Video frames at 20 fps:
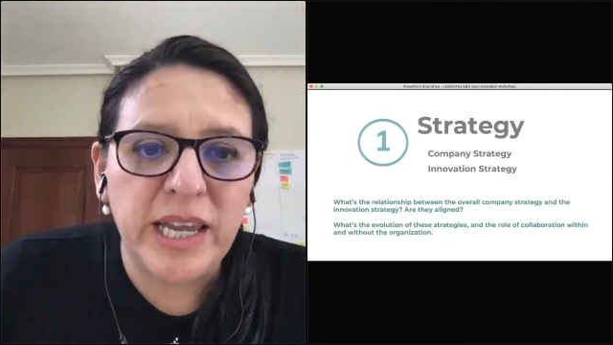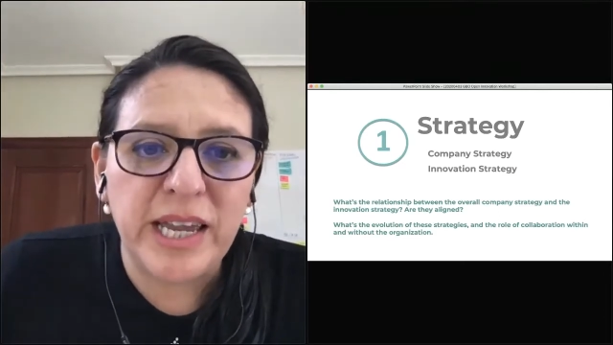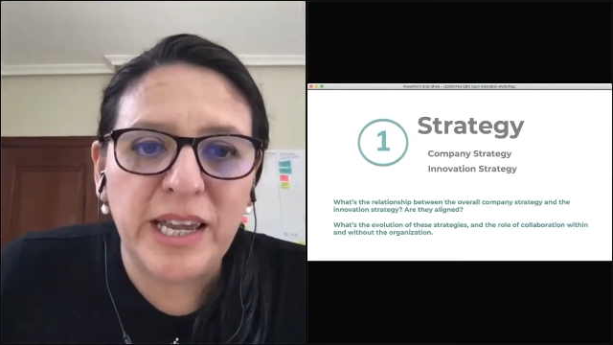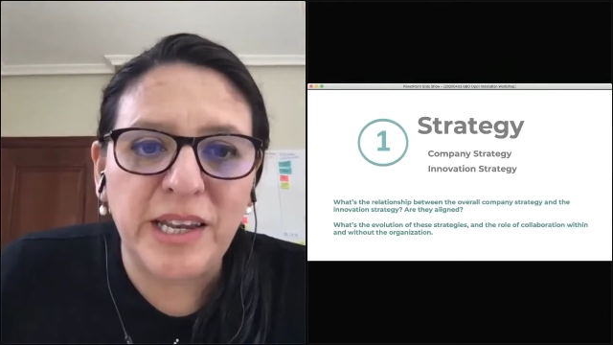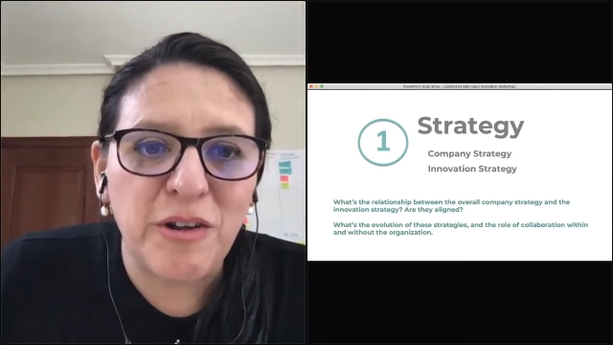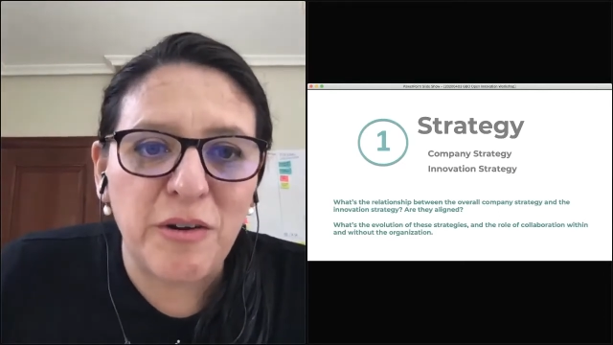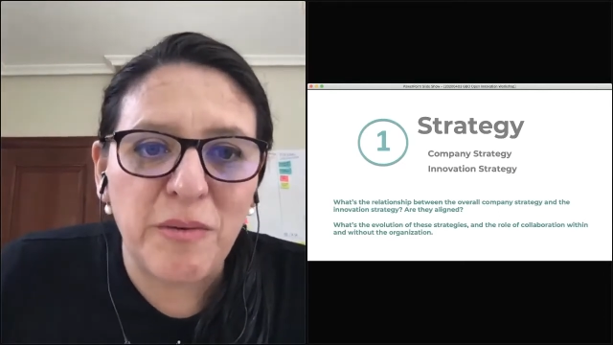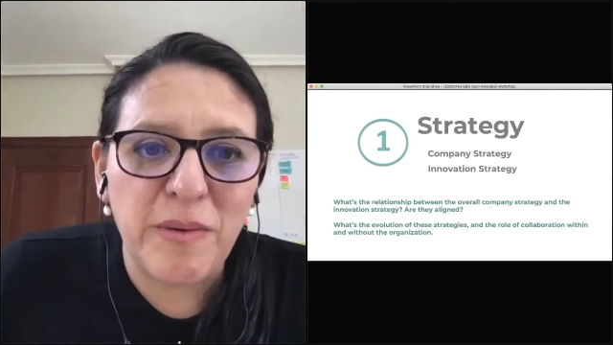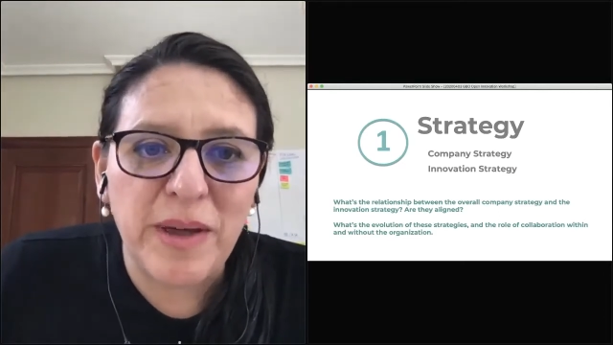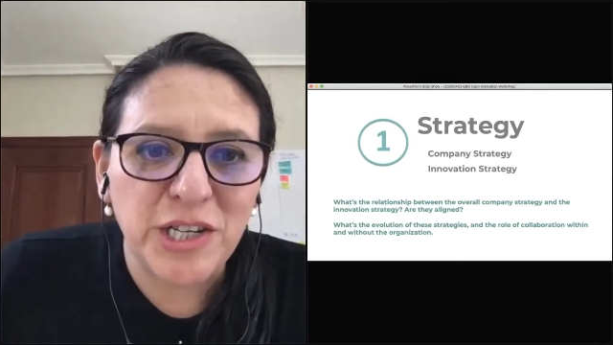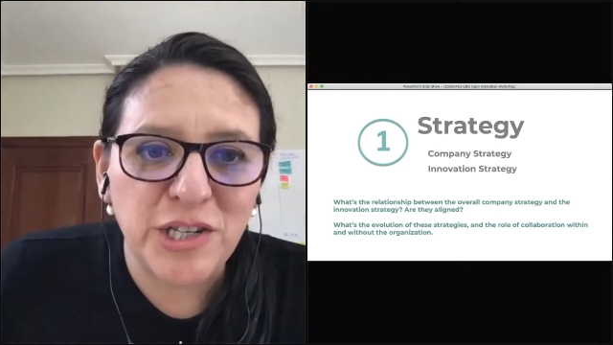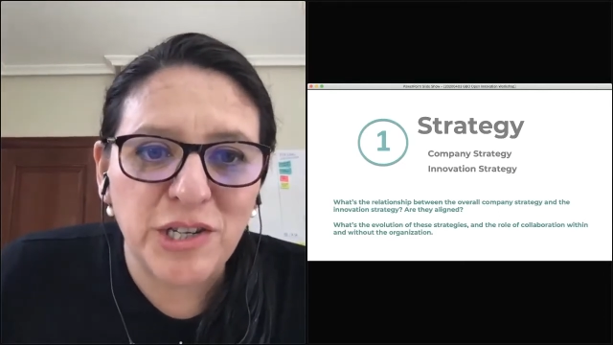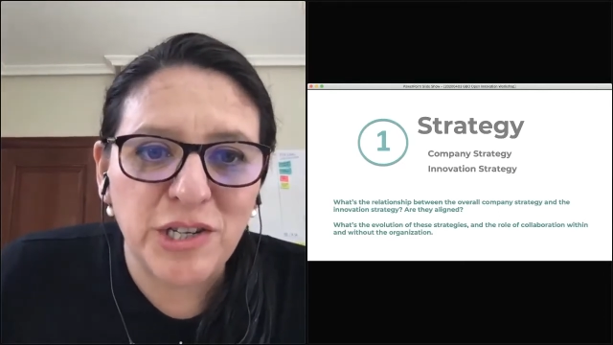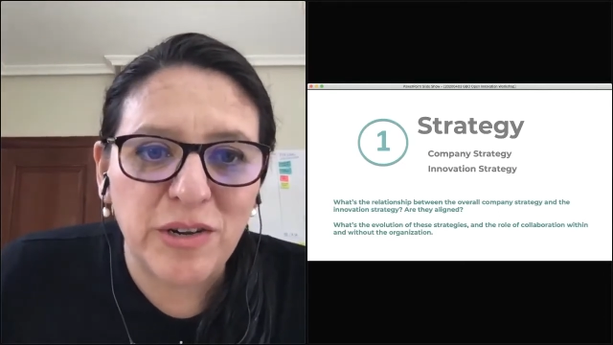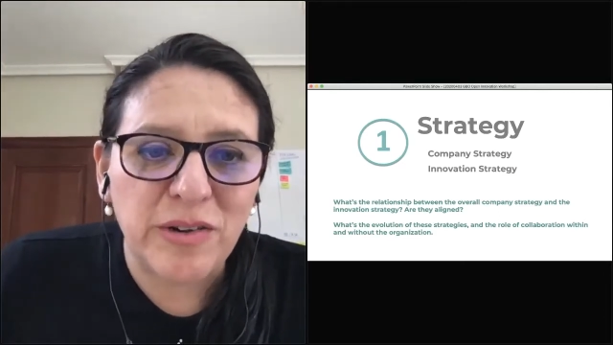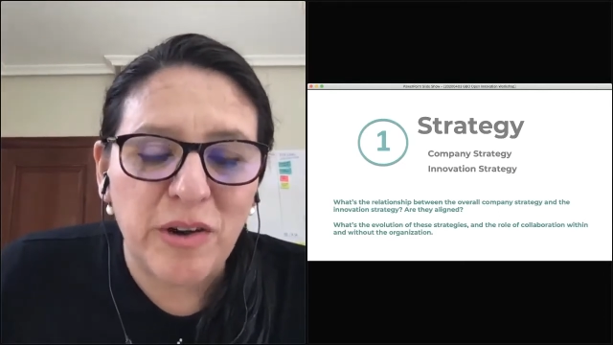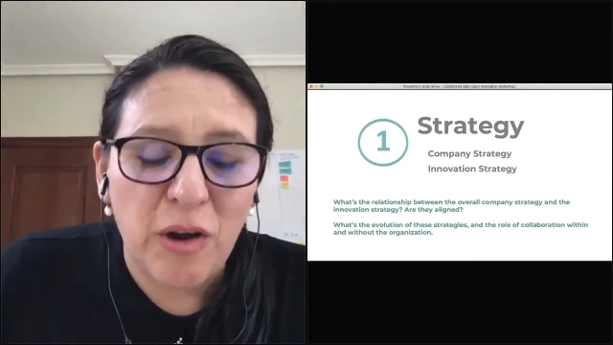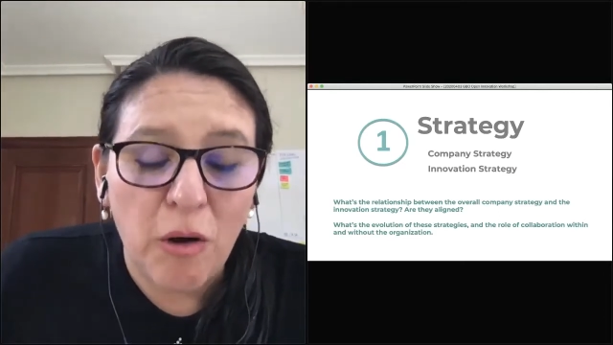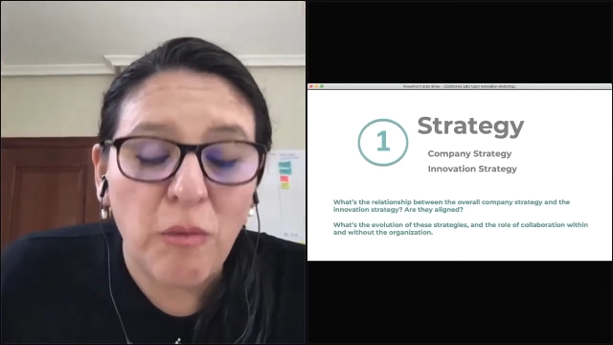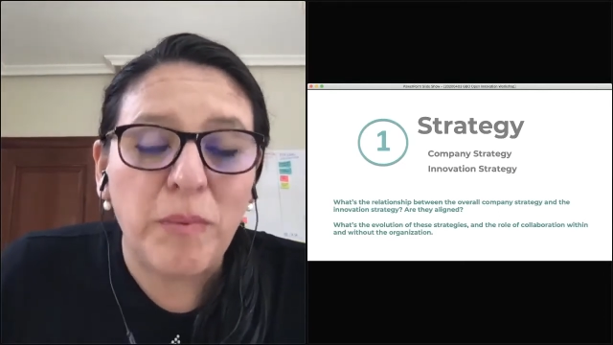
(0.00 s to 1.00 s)

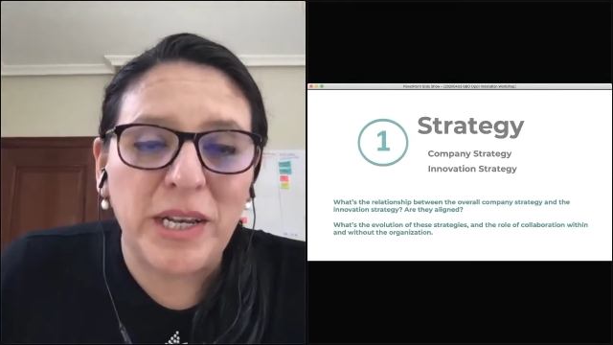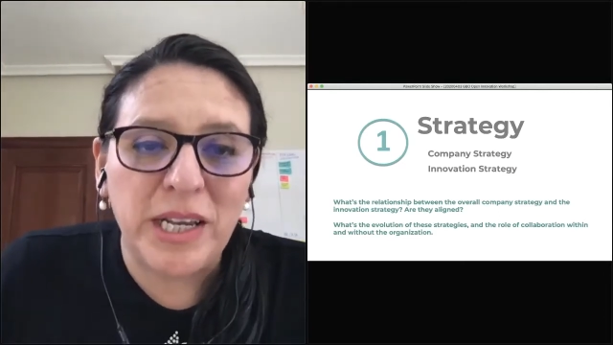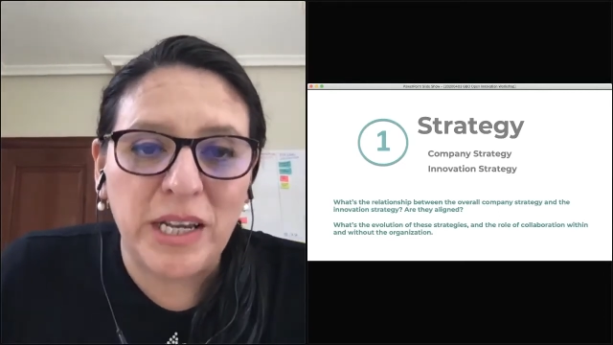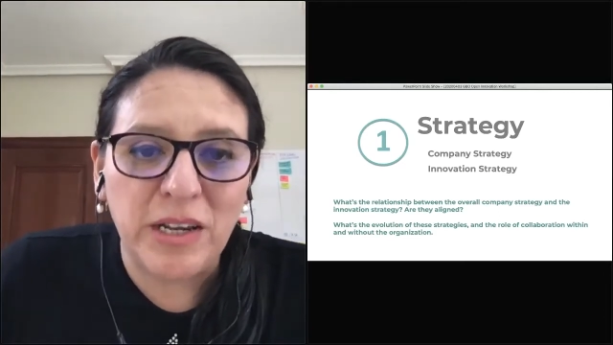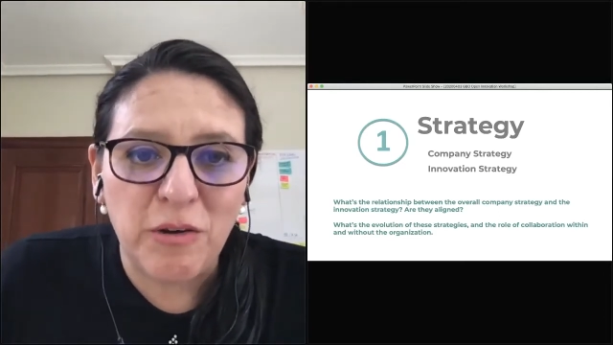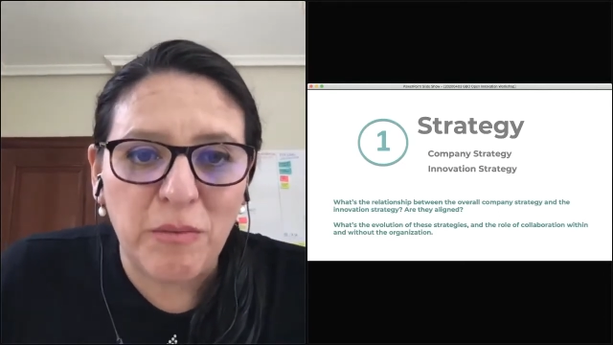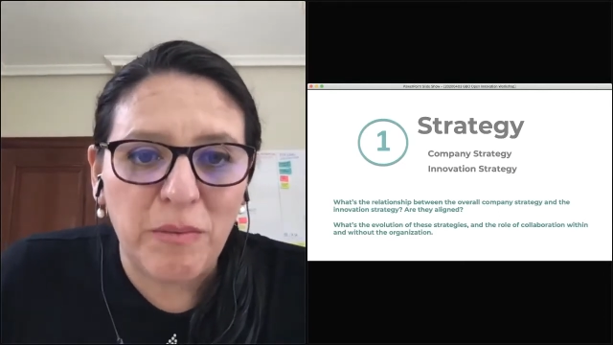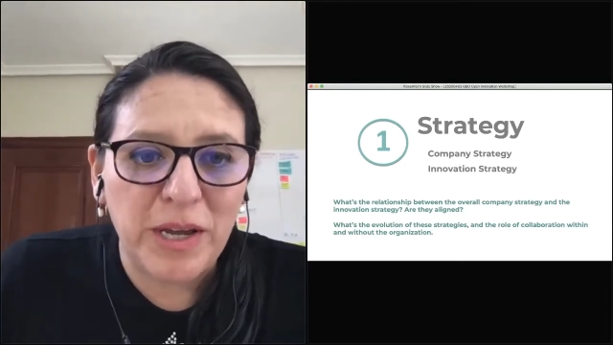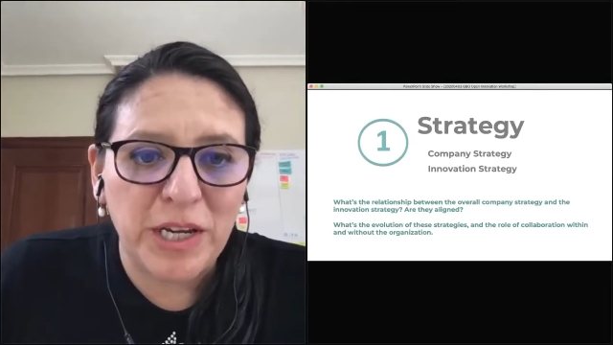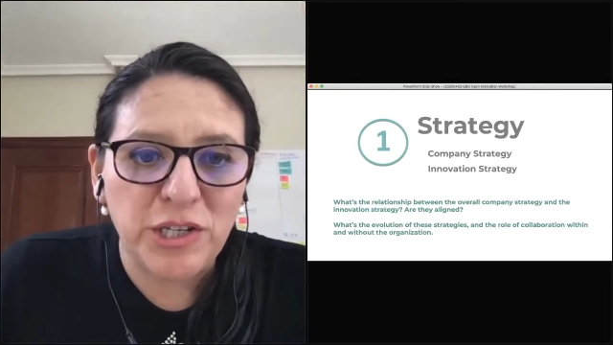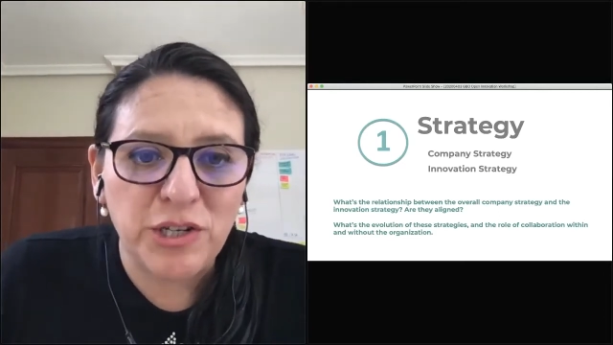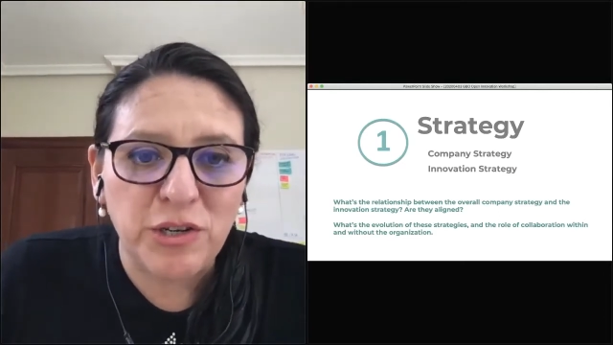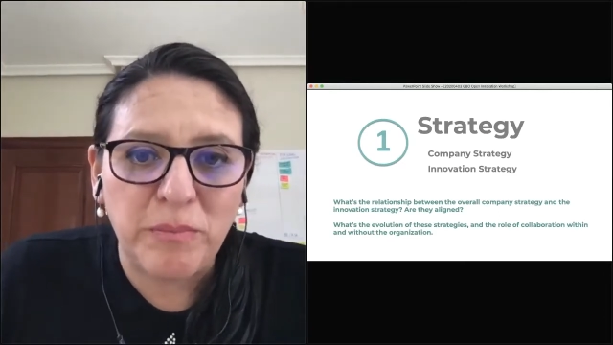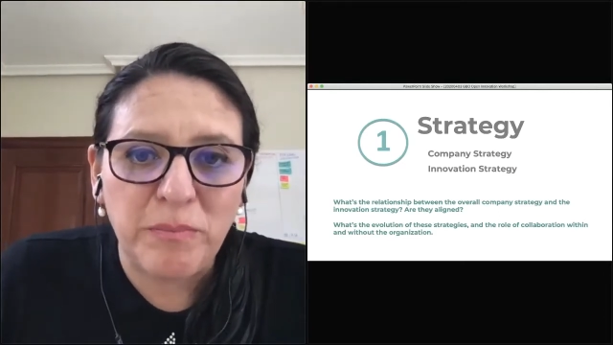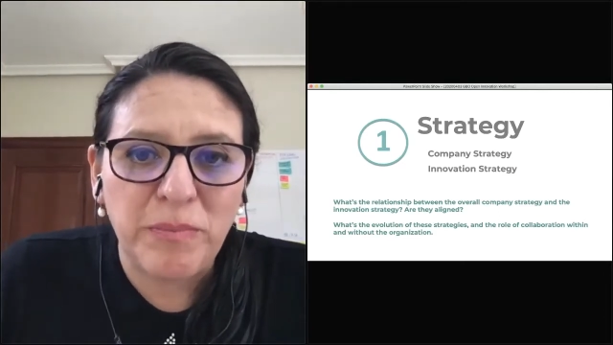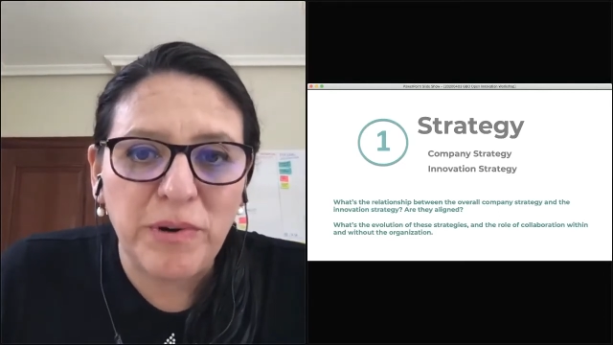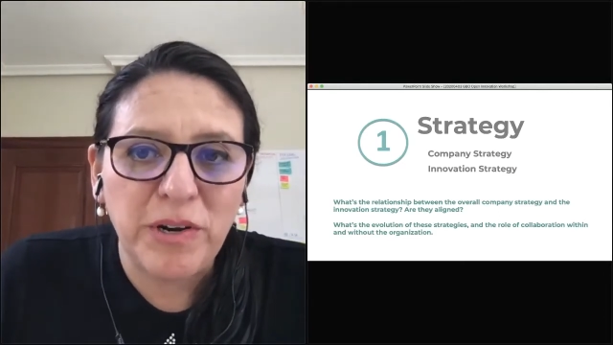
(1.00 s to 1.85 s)
innovation